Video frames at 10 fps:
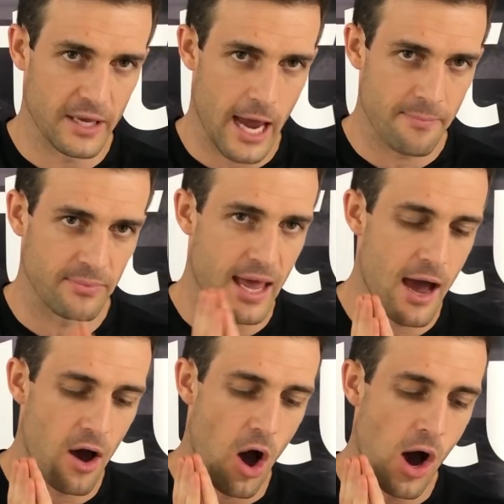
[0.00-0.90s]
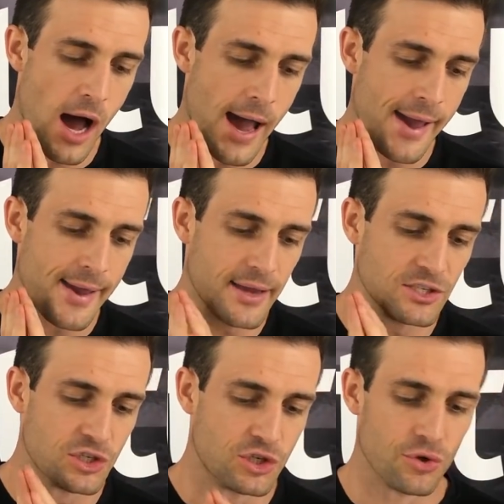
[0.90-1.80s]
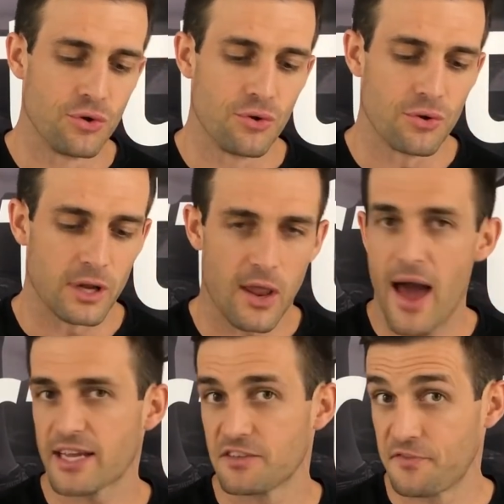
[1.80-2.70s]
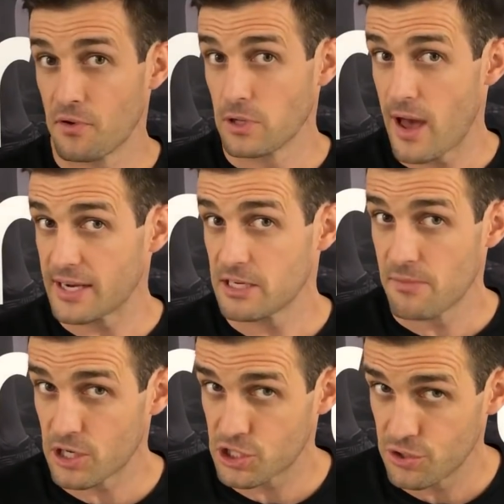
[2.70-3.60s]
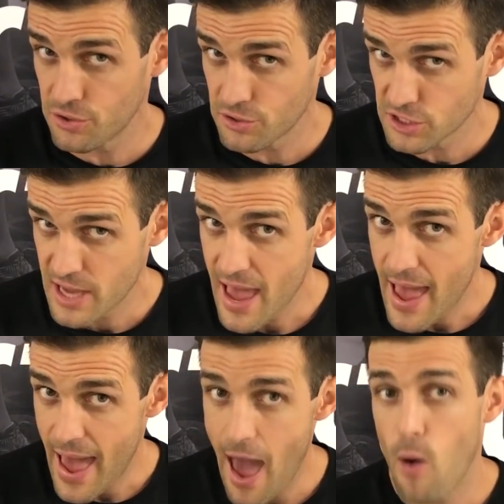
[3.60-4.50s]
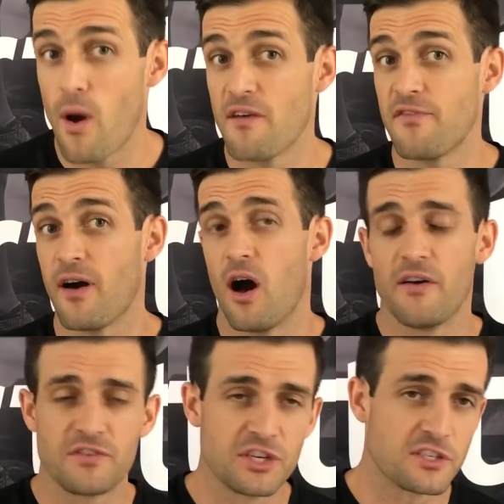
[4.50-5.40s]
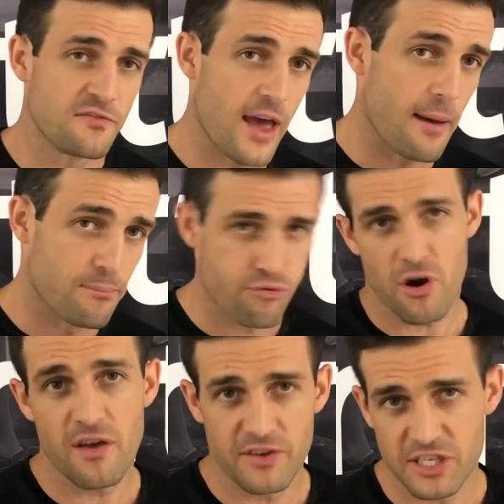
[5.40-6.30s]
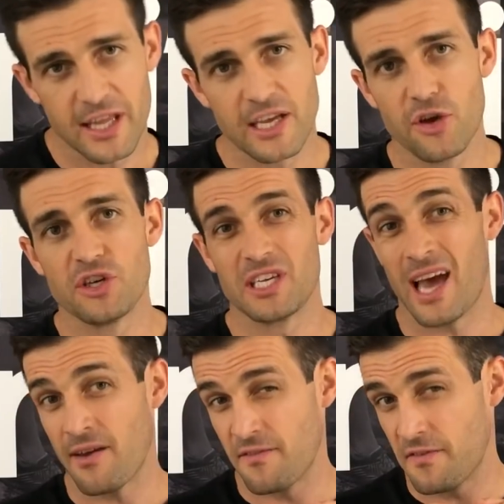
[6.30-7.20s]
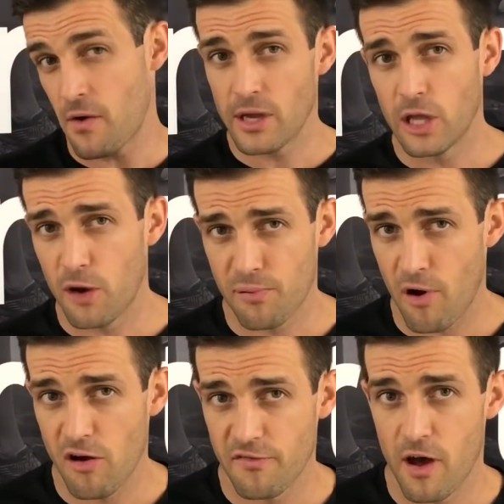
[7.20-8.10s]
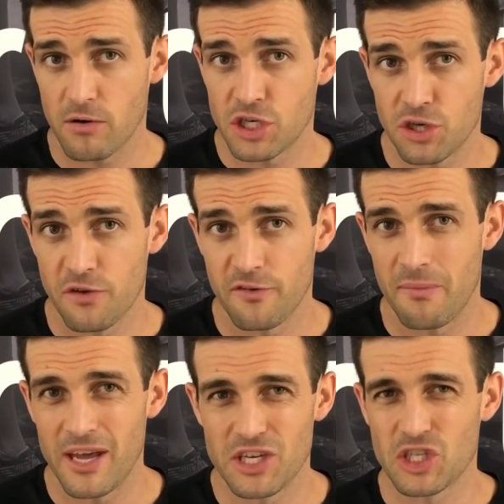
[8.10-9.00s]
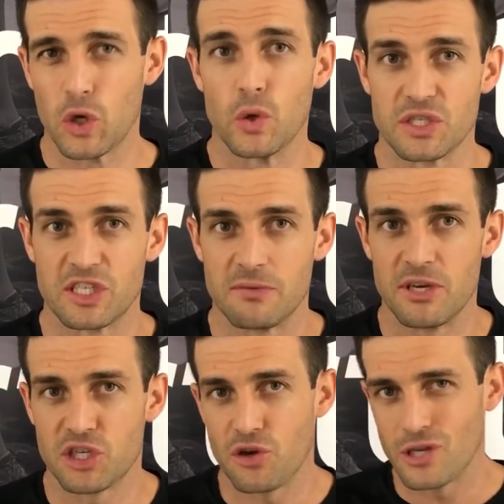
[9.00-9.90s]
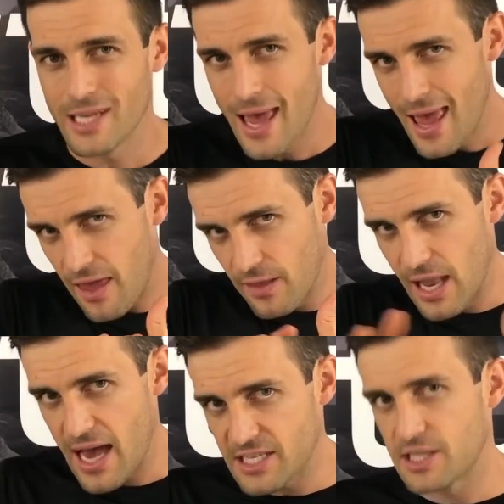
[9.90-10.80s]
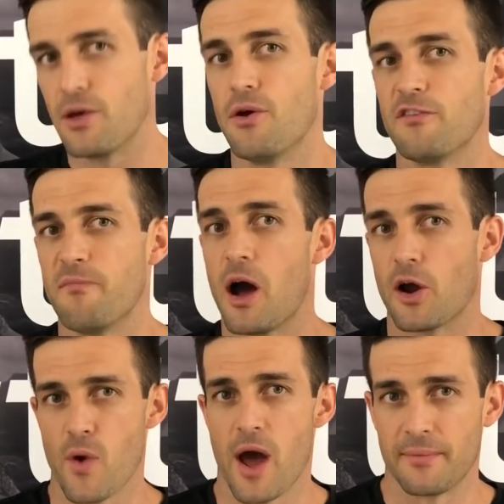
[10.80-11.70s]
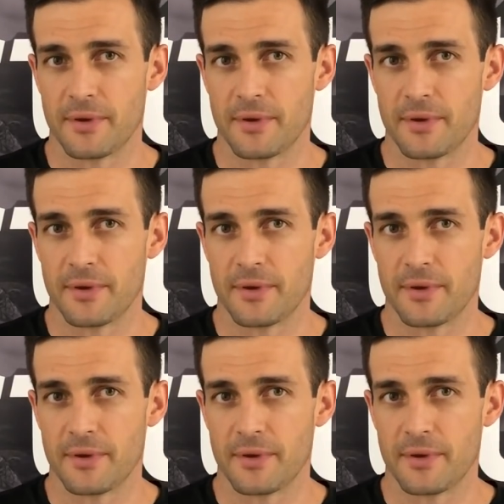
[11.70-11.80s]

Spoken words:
Okay, now I do like to feel light in my shoes. However, I've just found previously using a very low profile shoe for me just causes some issues in the last third of my run.